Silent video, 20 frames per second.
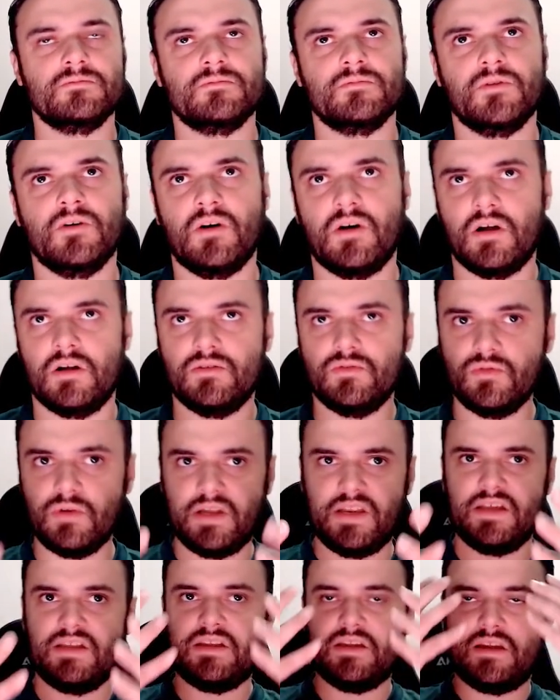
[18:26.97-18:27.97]
Or do I
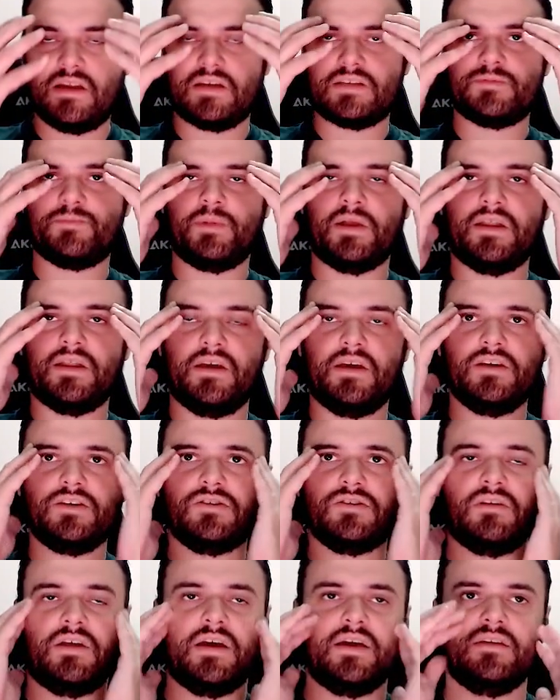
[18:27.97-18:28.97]
need an
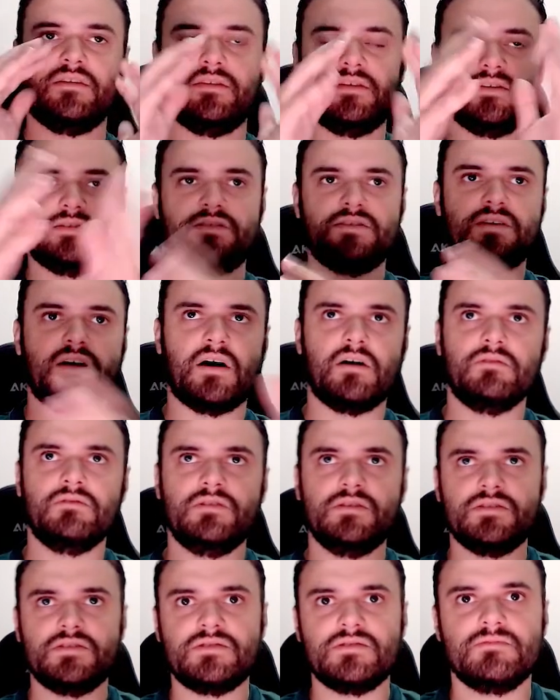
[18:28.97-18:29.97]
explanation like this is how
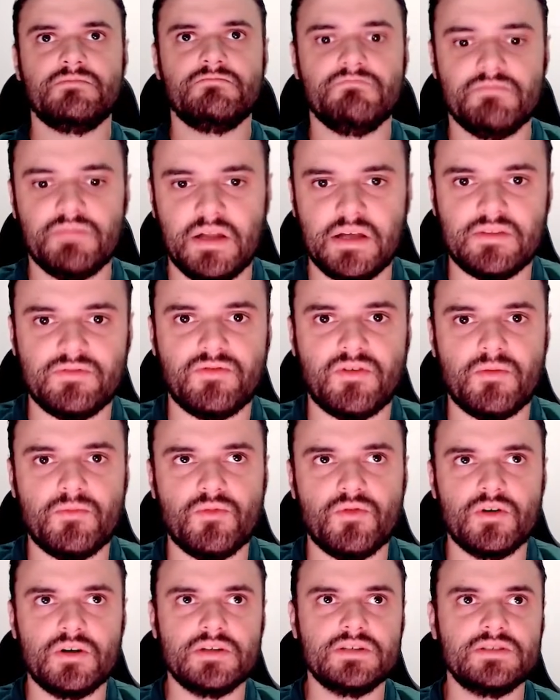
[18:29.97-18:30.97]
this platform
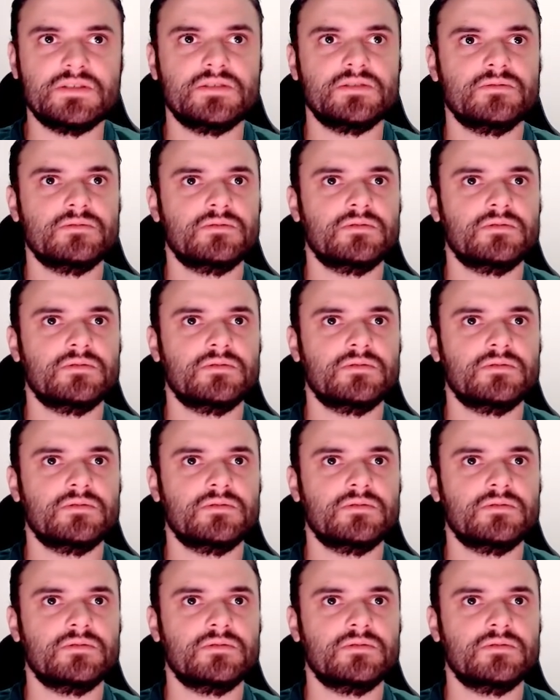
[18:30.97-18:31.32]
works?